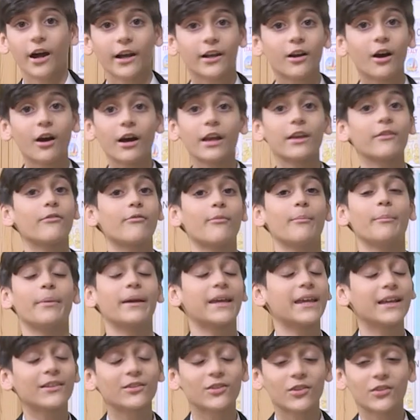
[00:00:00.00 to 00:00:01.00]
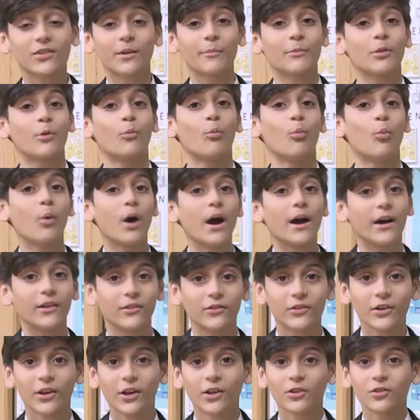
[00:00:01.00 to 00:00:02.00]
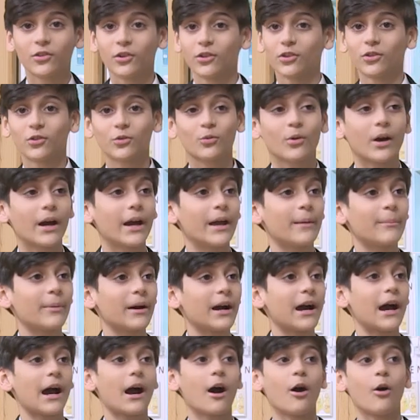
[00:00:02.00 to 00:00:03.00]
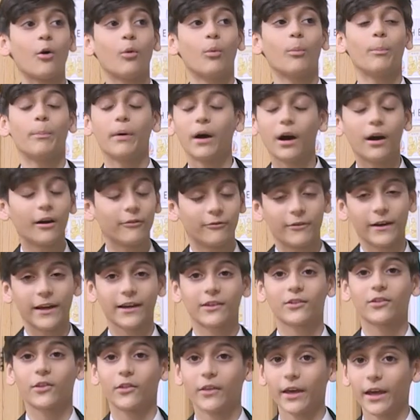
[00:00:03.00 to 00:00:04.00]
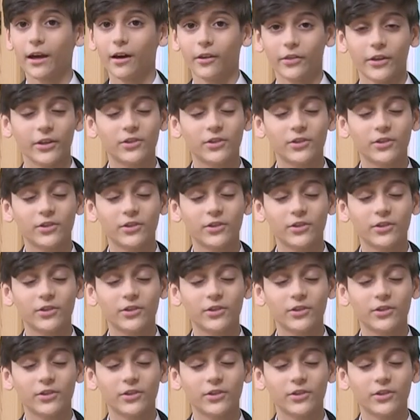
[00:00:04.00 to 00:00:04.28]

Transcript: I can't even begin to sum the words to describe how perfect they are.